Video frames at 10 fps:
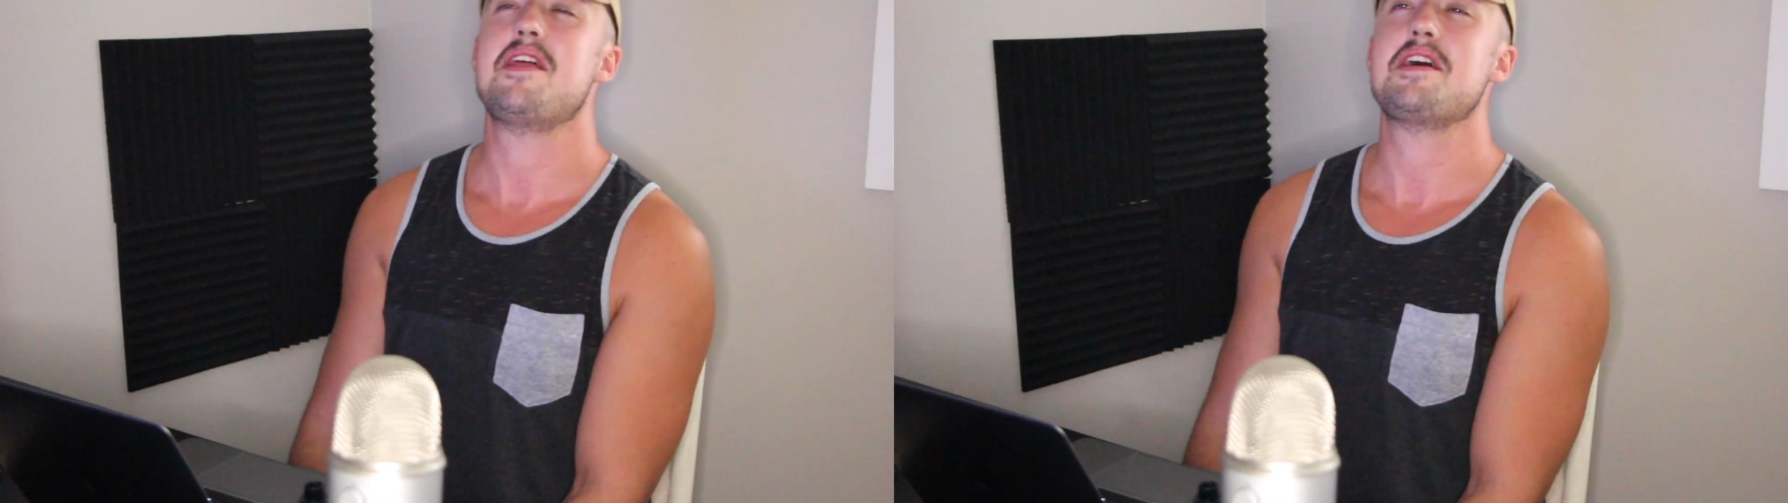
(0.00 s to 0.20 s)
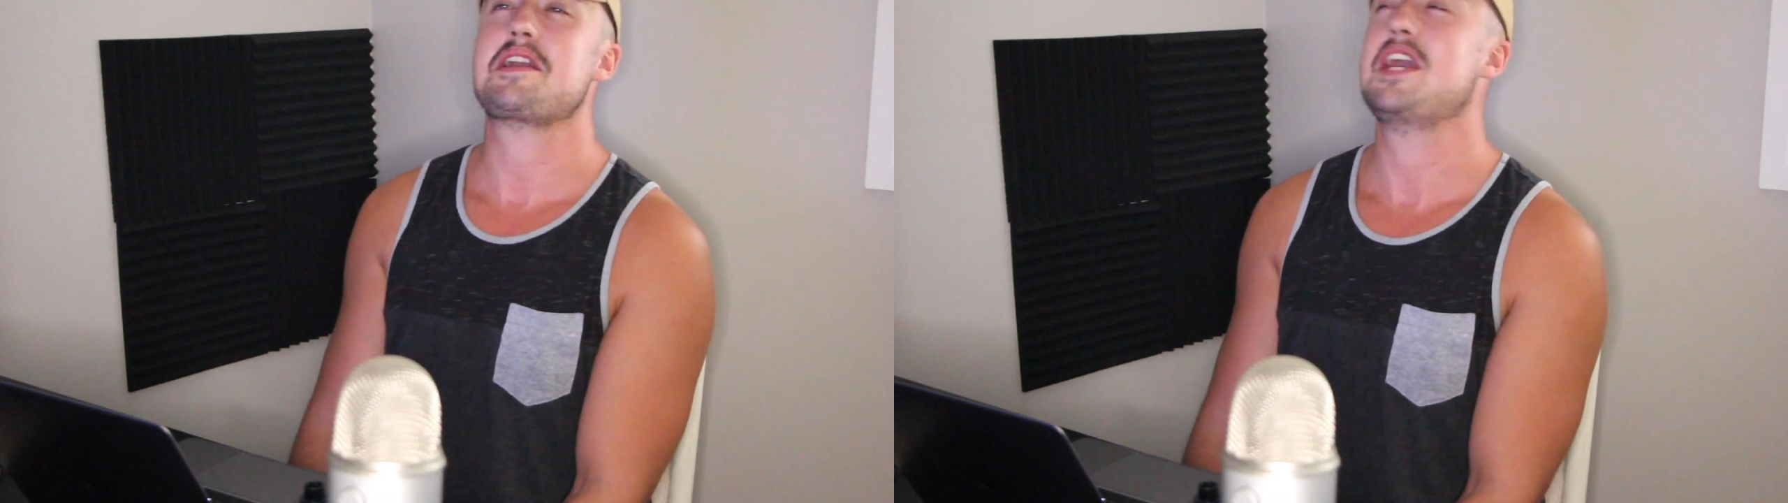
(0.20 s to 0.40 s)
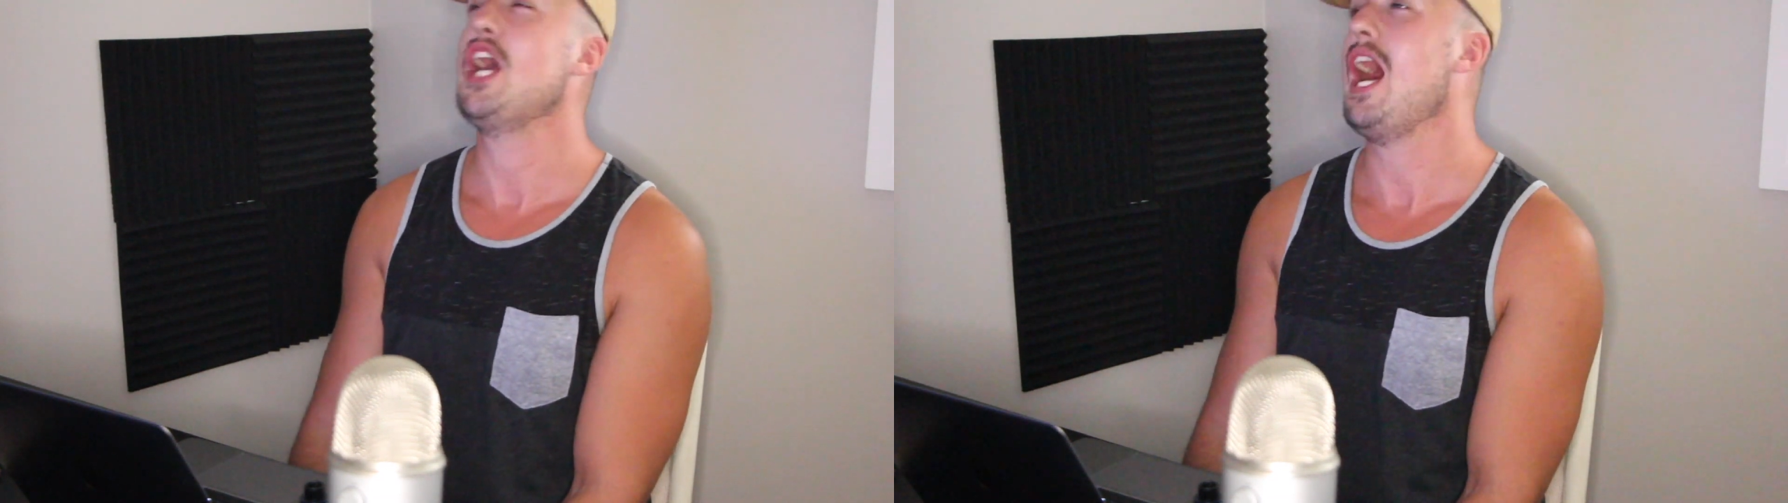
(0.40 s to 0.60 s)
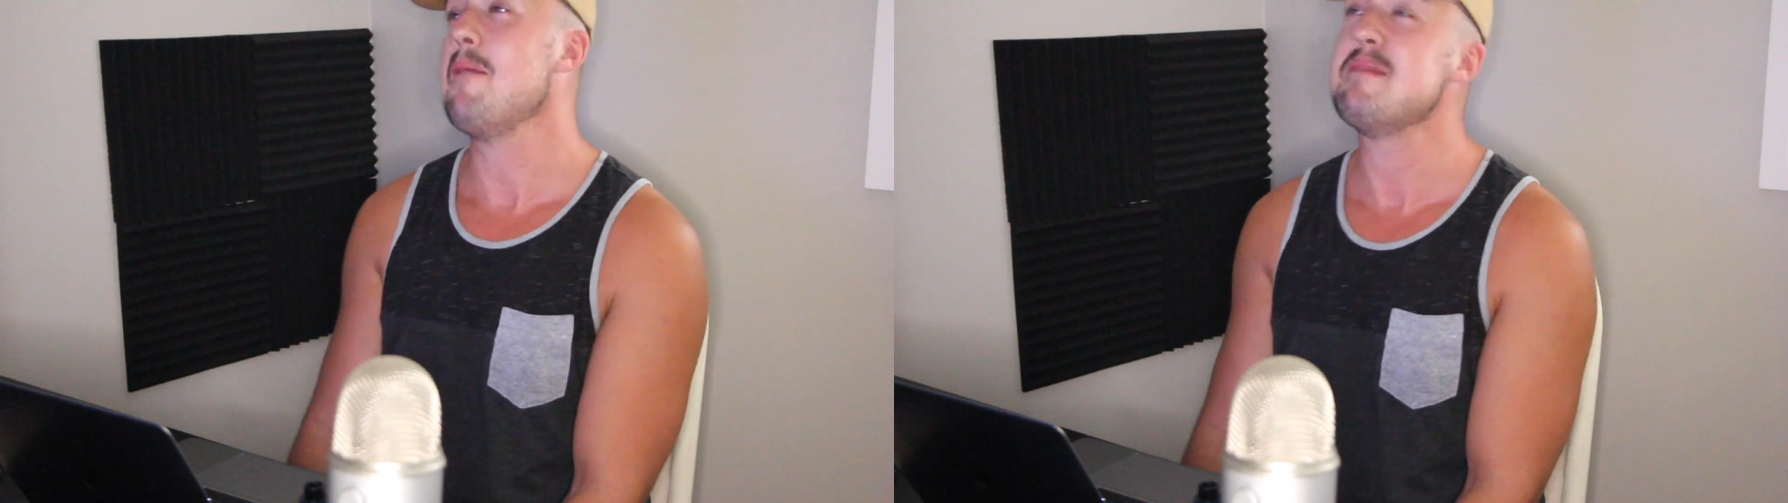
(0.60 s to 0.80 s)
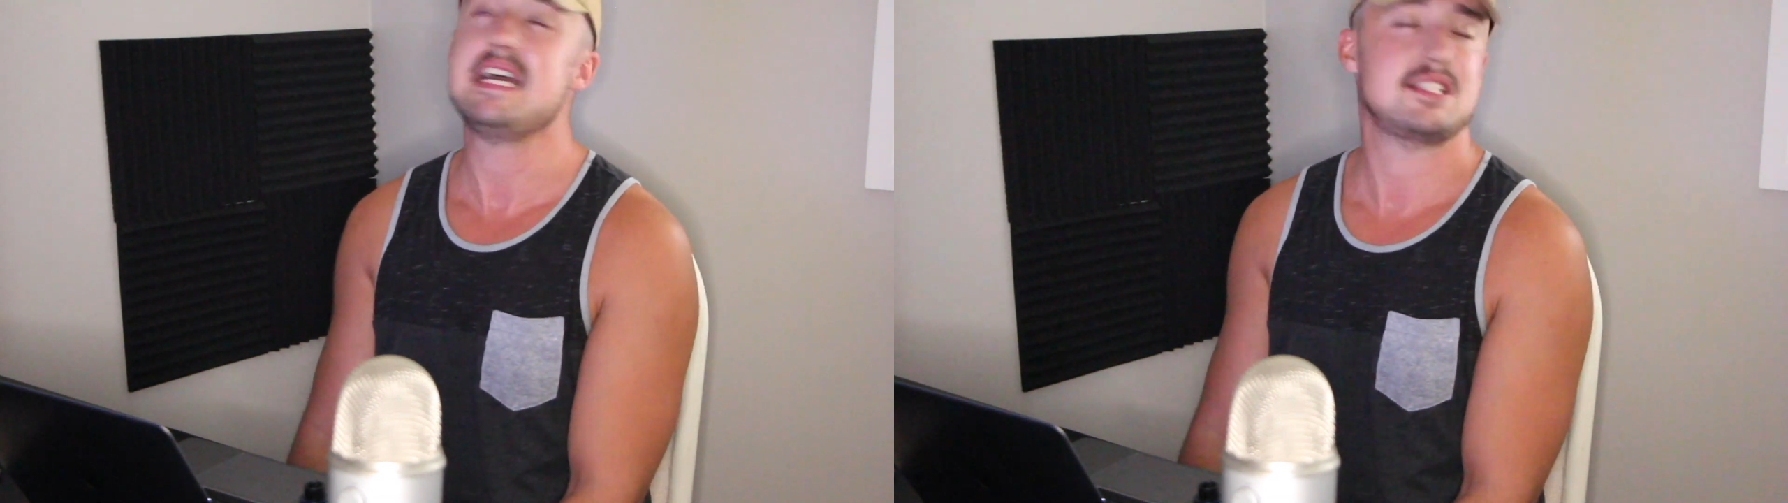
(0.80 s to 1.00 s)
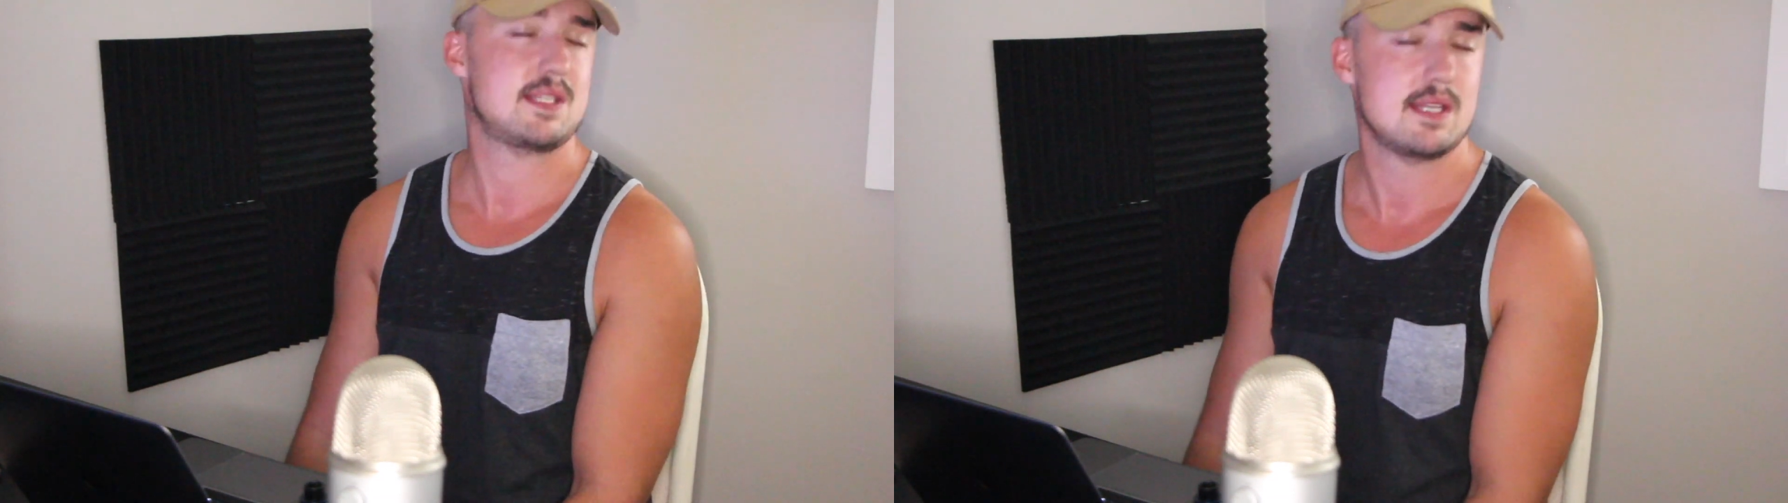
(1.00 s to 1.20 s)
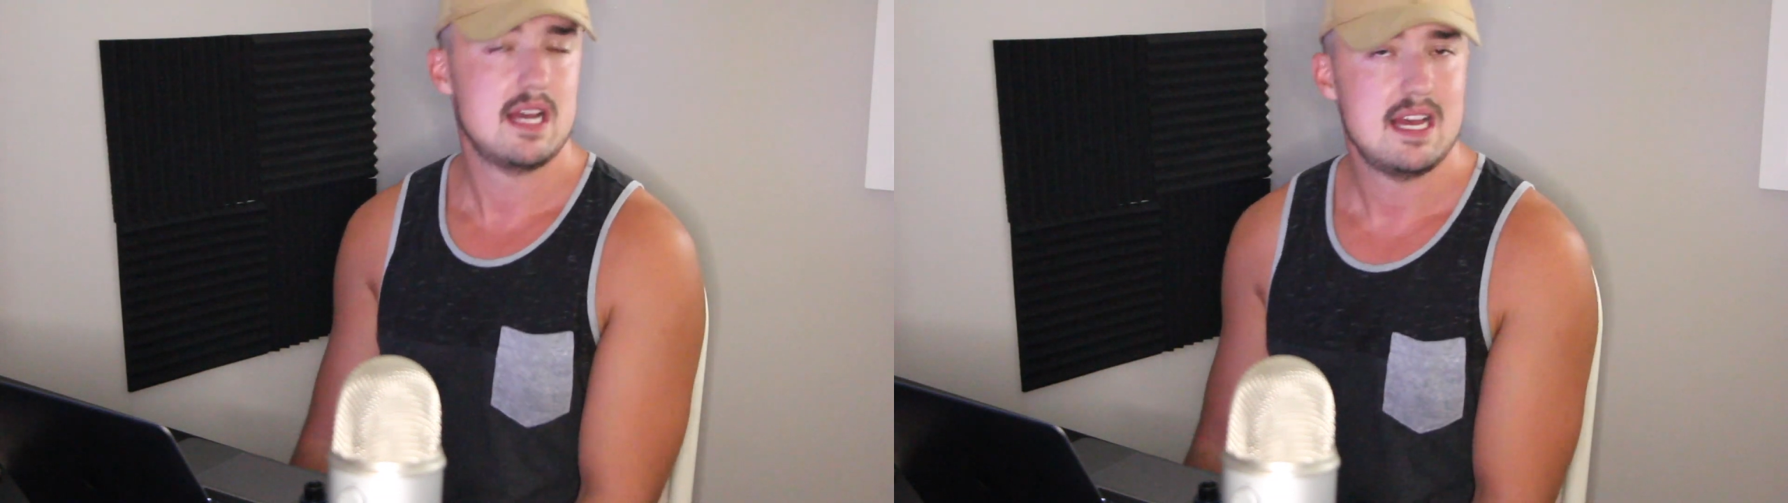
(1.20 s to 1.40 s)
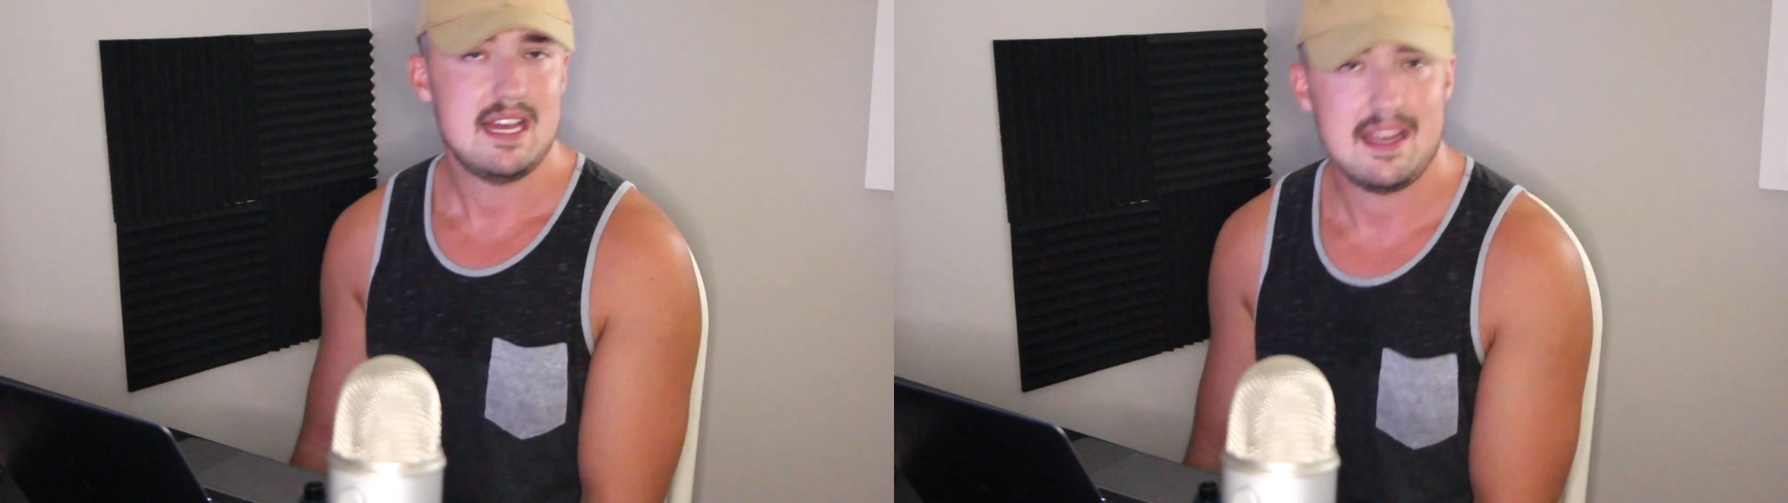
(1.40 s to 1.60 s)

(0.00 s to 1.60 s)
the comments.